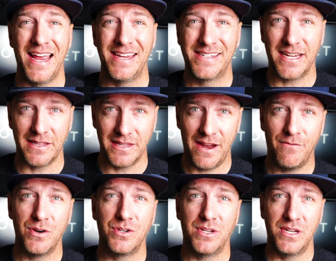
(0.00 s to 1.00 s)
is to
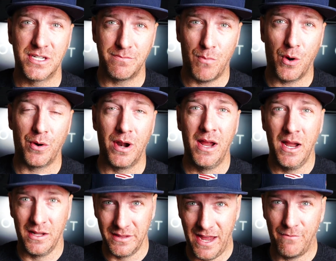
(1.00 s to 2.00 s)
leverage these smart
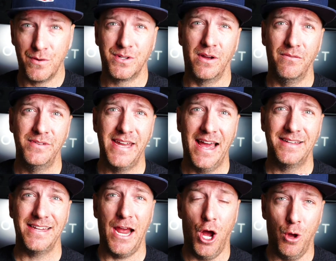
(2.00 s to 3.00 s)
levers of debt
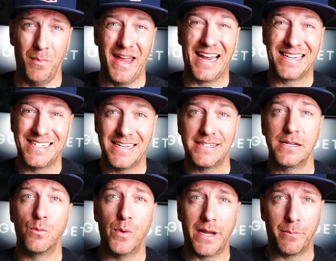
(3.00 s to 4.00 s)
to help
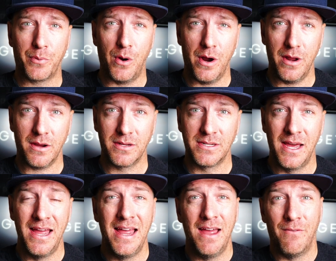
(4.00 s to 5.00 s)
existing winning products
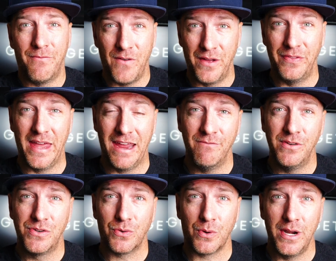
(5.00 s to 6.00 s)
fund the
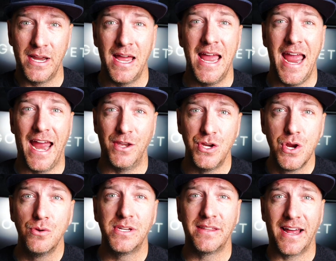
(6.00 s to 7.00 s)
inventory and
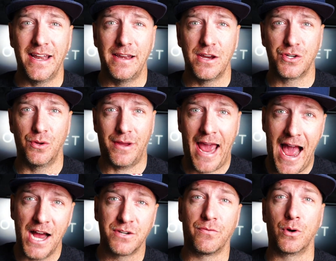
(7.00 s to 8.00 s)
using that additional
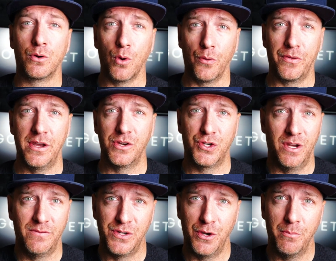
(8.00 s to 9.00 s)
cash for growth
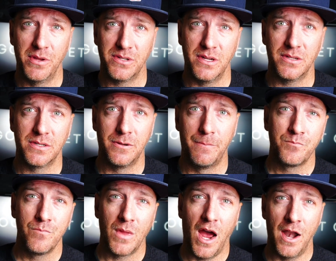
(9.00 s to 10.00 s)
initiatives in your business.
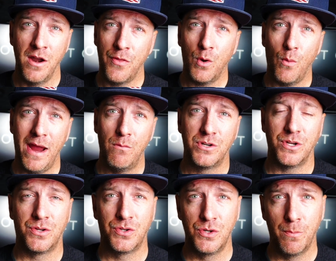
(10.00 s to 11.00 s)
Another way, which is
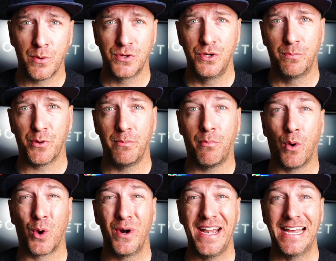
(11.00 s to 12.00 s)
super
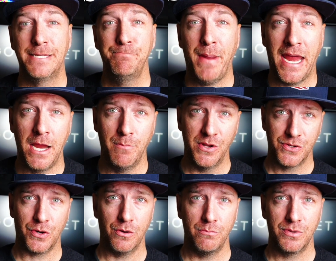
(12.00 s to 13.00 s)
important, is payment
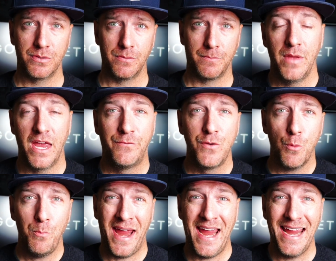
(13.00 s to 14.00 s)
terms. If you're
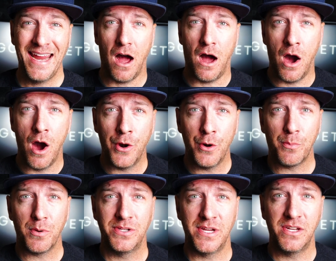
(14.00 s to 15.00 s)
paying
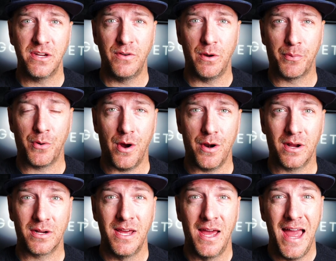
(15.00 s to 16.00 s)
100% of your
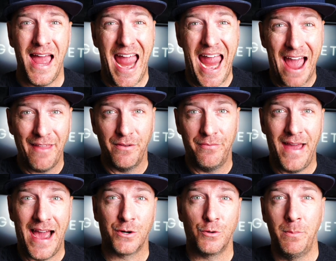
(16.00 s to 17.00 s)
product at the
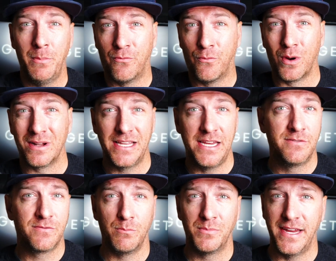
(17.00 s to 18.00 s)
factory before it leaves
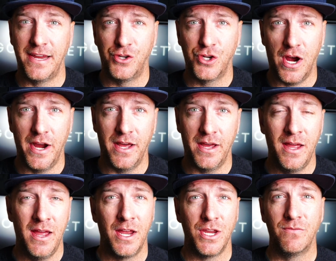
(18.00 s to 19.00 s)
from, say, China,
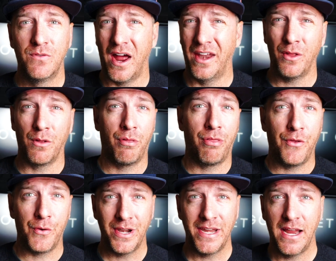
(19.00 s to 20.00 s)
you've got another
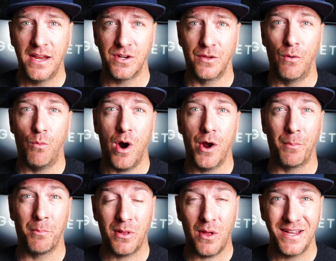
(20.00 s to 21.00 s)
30 days on the water
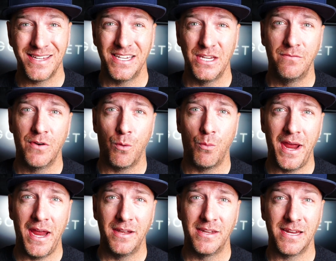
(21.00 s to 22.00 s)
plus that you've got to
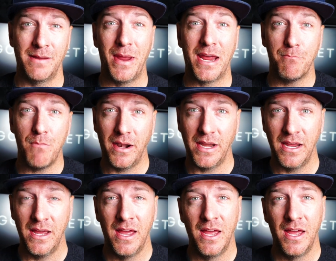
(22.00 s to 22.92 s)
wait to make money.